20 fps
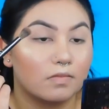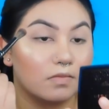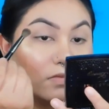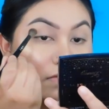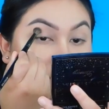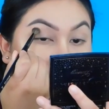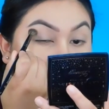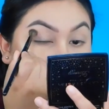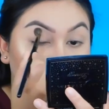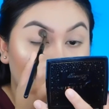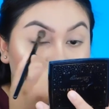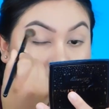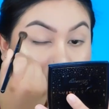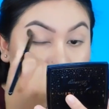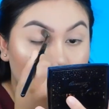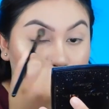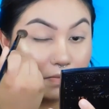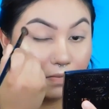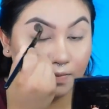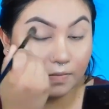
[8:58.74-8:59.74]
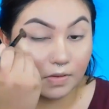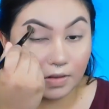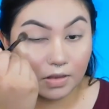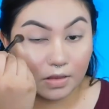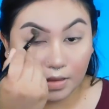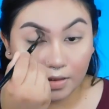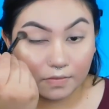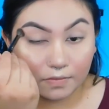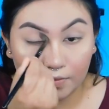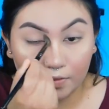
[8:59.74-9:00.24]
eyeshadow palette in
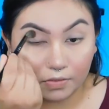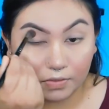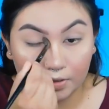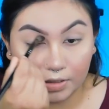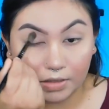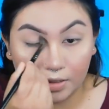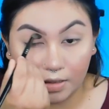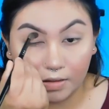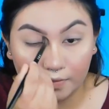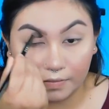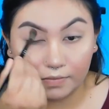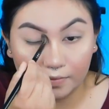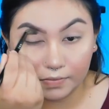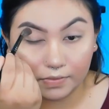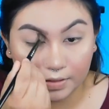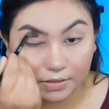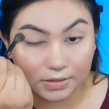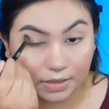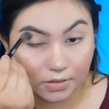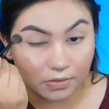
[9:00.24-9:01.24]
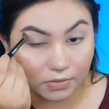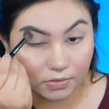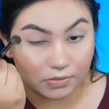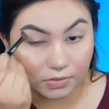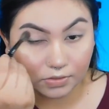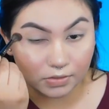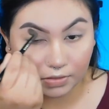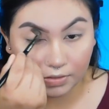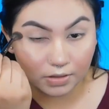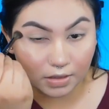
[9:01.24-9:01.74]
Heat Stroke, I'm just going to be
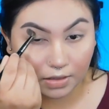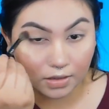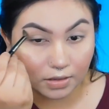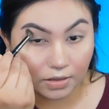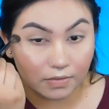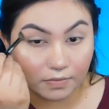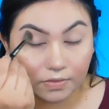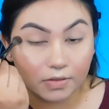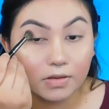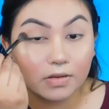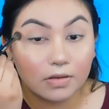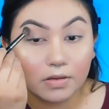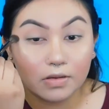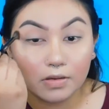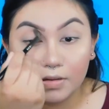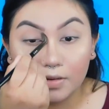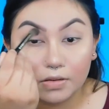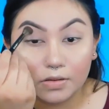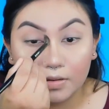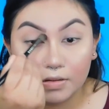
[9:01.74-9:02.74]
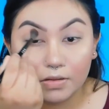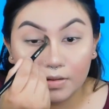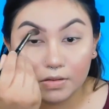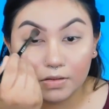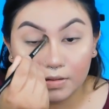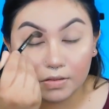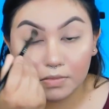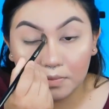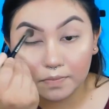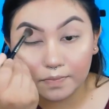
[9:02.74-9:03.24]
taking the shades
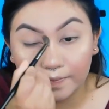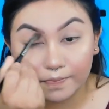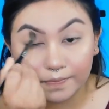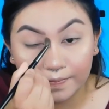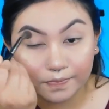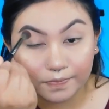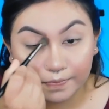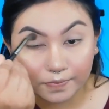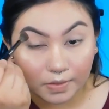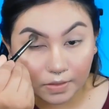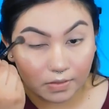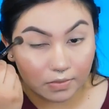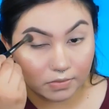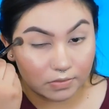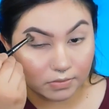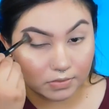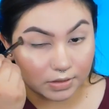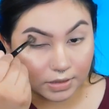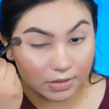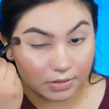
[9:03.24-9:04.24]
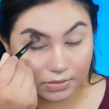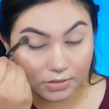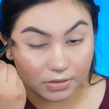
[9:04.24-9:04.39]
Sandy Crotch and